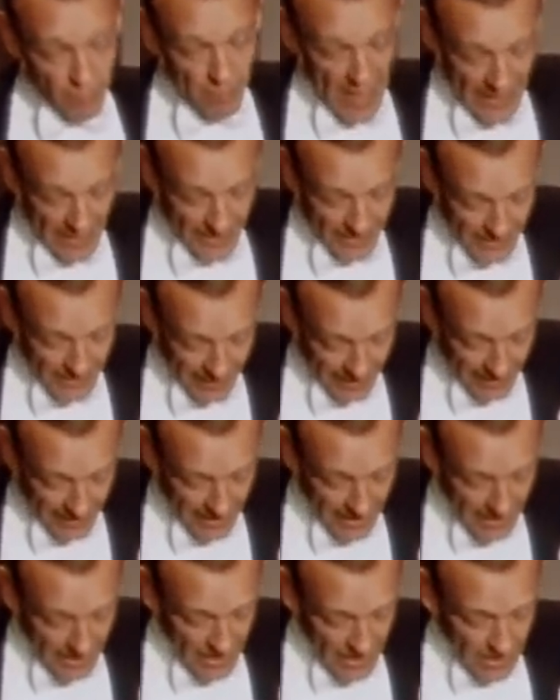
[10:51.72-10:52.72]
of balloting.
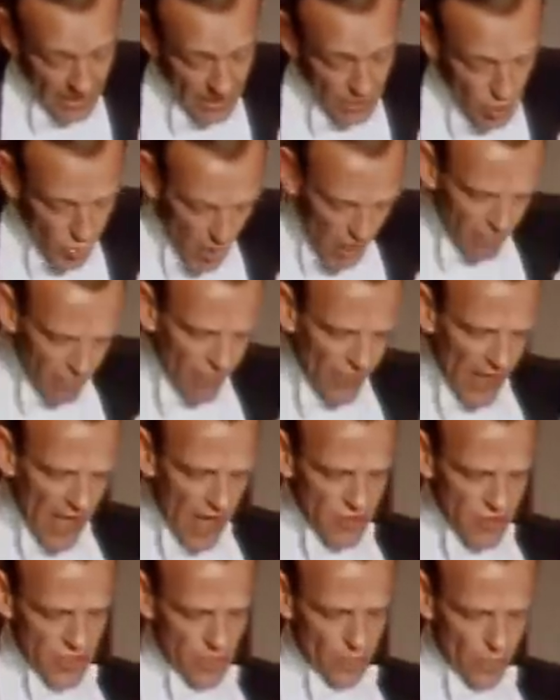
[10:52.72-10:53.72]

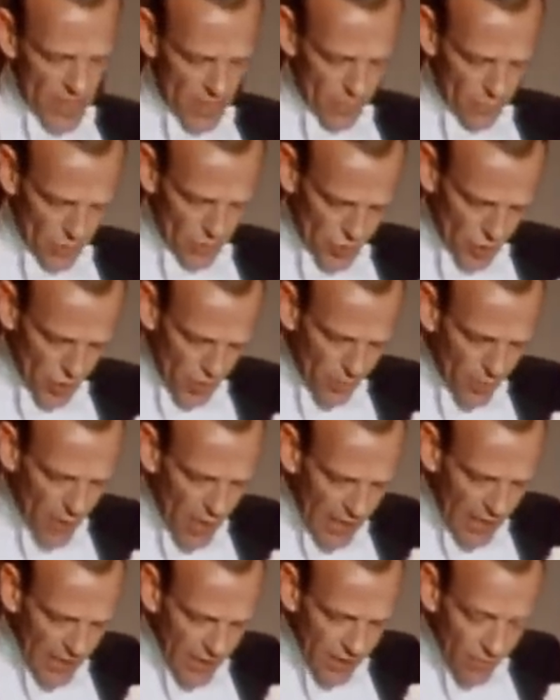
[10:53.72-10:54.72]
12,000 people took
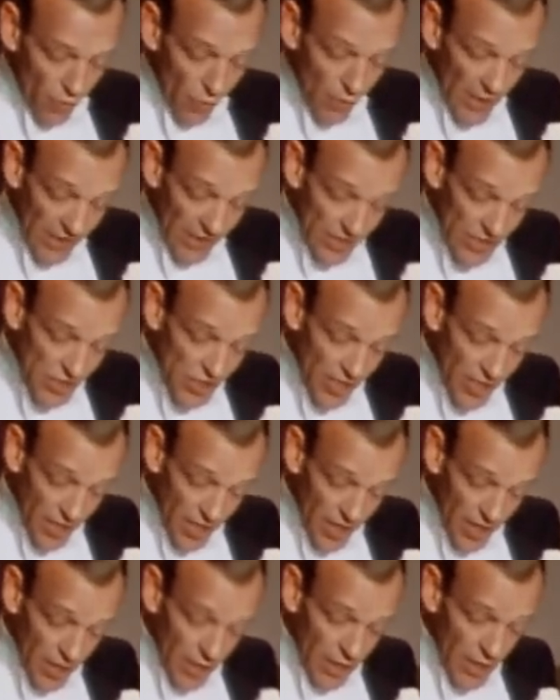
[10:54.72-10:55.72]
part in the voting this
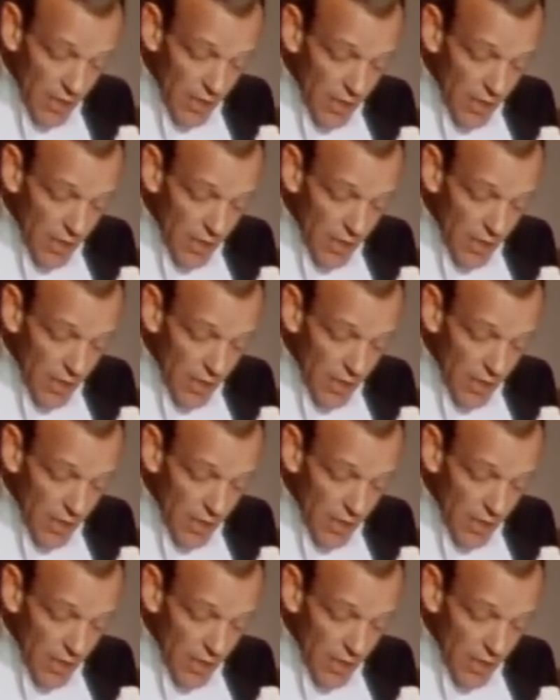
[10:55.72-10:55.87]
year.